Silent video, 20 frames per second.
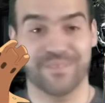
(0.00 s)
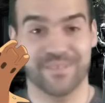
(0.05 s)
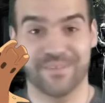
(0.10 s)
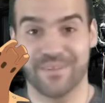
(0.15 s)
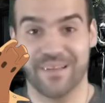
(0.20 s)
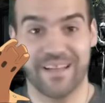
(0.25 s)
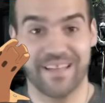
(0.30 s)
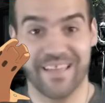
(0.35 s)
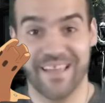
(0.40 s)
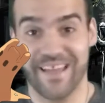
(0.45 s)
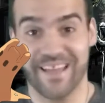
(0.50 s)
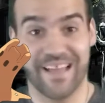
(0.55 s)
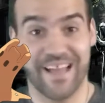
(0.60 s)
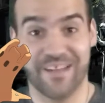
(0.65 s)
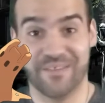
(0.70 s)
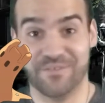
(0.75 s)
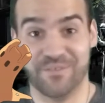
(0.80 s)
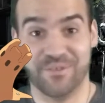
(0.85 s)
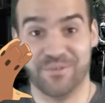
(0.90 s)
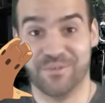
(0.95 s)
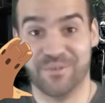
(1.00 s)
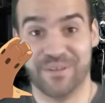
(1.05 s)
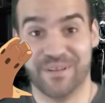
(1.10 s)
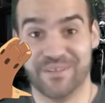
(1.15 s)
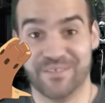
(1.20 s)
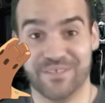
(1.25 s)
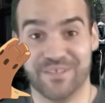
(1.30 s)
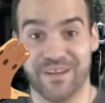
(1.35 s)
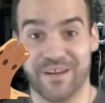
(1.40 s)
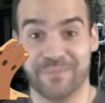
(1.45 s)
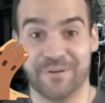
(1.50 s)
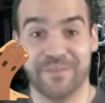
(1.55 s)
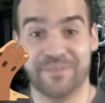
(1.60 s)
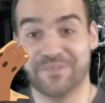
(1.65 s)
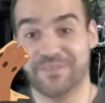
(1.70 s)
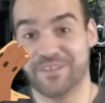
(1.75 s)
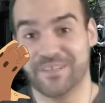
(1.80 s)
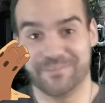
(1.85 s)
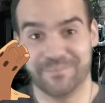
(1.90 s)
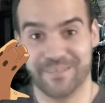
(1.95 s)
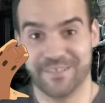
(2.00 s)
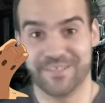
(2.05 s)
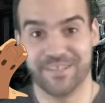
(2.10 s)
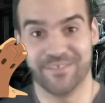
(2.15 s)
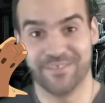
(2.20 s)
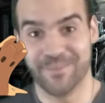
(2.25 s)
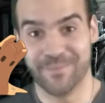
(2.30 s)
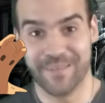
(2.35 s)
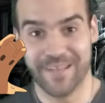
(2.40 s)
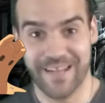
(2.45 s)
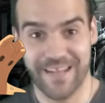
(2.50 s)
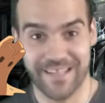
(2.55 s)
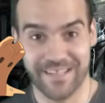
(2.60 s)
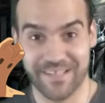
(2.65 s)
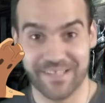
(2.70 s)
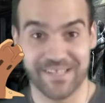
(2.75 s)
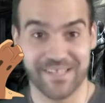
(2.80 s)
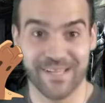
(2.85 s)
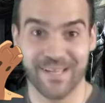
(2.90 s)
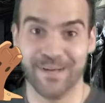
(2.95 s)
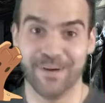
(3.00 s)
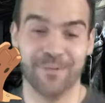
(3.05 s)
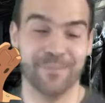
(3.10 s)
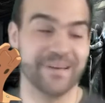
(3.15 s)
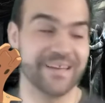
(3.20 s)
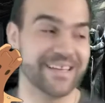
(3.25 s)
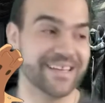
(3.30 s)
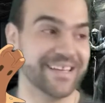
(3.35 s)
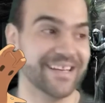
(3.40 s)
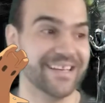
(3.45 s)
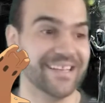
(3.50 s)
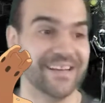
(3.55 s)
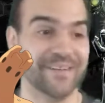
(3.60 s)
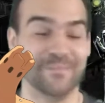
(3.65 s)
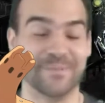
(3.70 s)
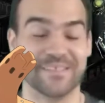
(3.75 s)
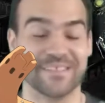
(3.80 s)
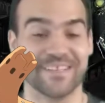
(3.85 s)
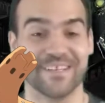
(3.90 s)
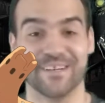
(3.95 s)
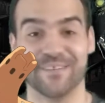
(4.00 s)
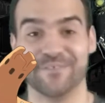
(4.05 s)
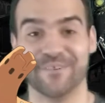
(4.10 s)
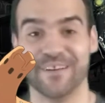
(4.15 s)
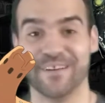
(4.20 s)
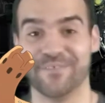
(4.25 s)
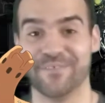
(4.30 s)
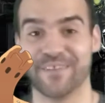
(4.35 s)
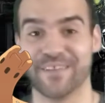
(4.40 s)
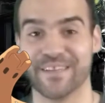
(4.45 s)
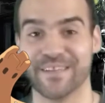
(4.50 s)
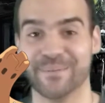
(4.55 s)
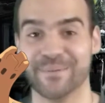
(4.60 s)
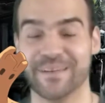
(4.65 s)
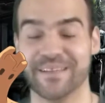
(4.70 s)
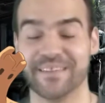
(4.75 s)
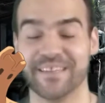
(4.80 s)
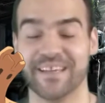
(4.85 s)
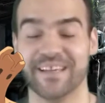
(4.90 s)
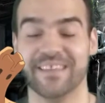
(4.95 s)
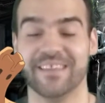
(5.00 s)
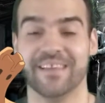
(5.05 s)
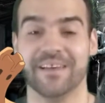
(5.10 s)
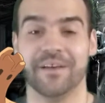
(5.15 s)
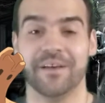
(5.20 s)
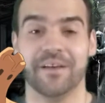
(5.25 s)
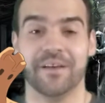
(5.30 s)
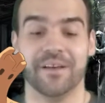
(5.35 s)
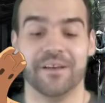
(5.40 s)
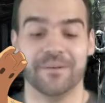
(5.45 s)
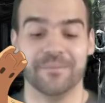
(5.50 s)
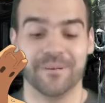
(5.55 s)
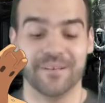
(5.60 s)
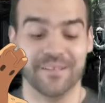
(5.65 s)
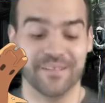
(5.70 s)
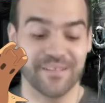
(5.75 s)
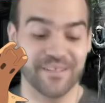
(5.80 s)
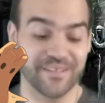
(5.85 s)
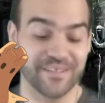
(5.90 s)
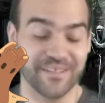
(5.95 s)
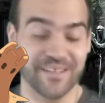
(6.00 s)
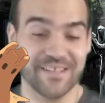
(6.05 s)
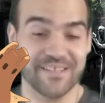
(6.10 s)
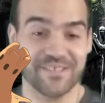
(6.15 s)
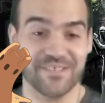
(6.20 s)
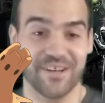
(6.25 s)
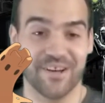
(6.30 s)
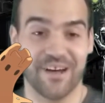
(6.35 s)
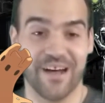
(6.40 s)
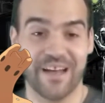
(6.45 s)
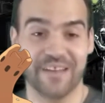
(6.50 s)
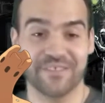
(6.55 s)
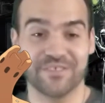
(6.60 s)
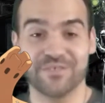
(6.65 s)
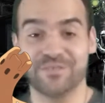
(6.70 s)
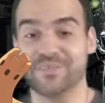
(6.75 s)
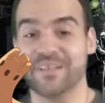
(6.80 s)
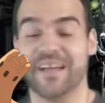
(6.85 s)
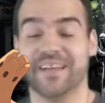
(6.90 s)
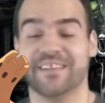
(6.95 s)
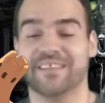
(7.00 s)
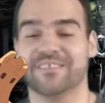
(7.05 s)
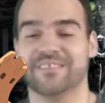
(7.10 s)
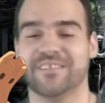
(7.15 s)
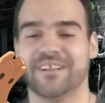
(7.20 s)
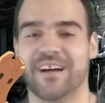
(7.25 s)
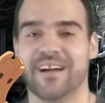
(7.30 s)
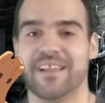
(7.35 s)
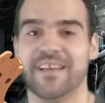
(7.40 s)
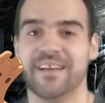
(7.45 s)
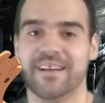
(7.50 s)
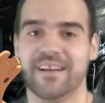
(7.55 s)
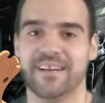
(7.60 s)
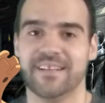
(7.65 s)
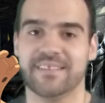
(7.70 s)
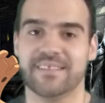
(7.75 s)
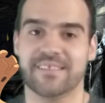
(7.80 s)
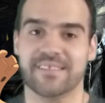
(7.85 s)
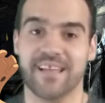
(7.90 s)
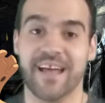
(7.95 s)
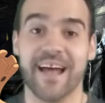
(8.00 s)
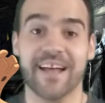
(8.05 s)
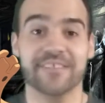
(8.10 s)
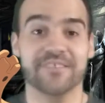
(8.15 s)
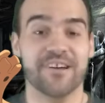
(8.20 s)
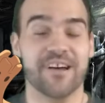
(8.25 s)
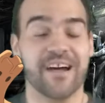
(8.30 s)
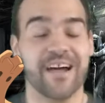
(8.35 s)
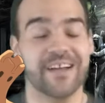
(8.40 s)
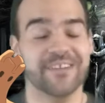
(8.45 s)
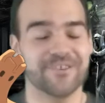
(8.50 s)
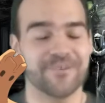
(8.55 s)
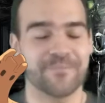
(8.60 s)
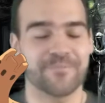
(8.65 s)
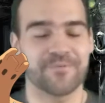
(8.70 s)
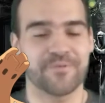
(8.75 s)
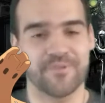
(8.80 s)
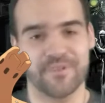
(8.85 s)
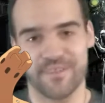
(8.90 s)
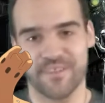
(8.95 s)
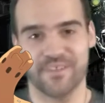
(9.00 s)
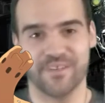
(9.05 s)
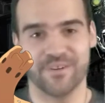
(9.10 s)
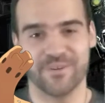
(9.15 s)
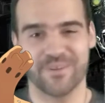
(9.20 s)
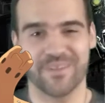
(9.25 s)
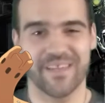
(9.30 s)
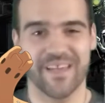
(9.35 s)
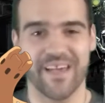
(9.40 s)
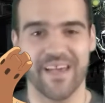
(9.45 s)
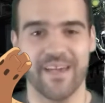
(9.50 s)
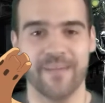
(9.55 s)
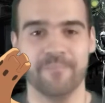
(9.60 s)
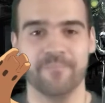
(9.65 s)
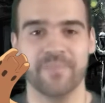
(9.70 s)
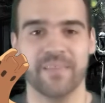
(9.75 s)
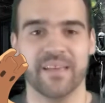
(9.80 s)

again, I don't know what I'll do. I'll probably shit myself, to be honest. Oh my god, that would be terrifying thinking about that. But nonetheless, though, I do like this a lot. Its stats are actually pretty okay,